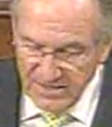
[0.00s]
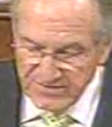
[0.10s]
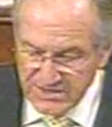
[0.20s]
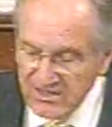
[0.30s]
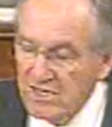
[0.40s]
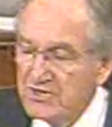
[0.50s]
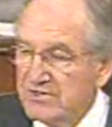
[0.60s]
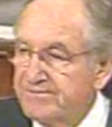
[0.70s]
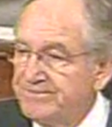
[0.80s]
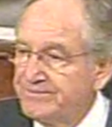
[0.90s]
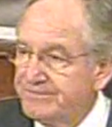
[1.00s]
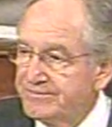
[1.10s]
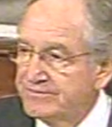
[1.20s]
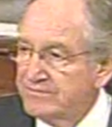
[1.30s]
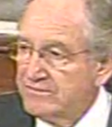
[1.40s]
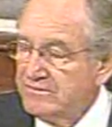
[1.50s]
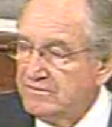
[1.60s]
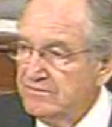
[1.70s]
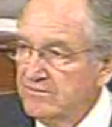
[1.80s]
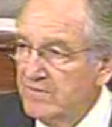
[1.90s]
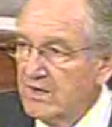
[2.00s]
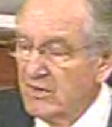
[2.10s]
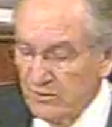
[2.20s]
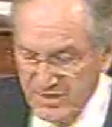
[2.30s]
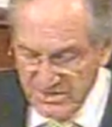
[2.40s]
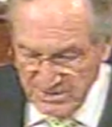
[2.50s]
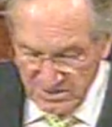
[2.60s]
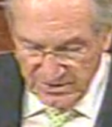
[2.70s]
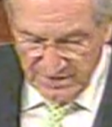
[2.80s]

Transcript: of discussion recently on the